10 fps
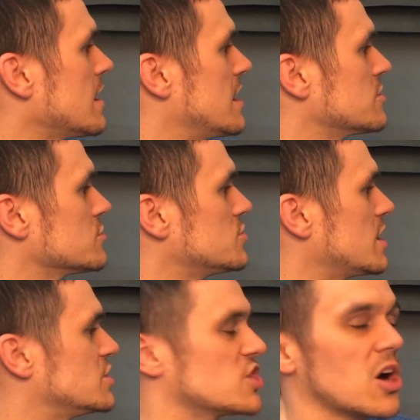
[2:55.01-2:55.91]
And you'll do
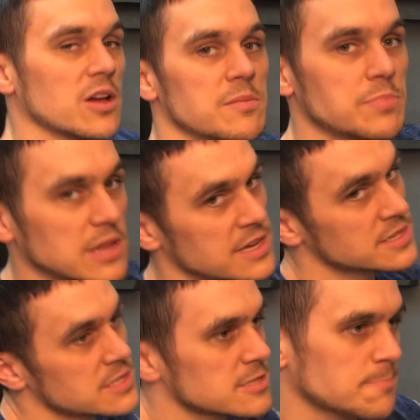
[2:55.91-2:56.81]
a jog in
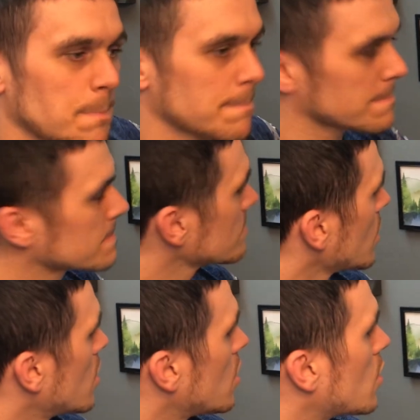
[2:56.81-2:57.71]
place,
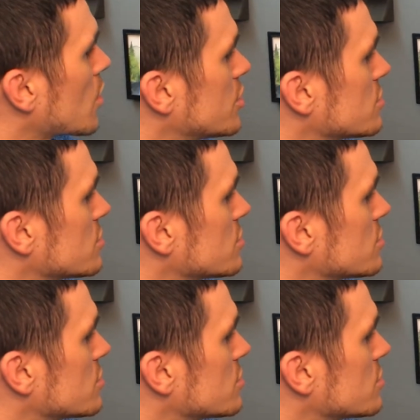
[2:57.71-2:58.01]
or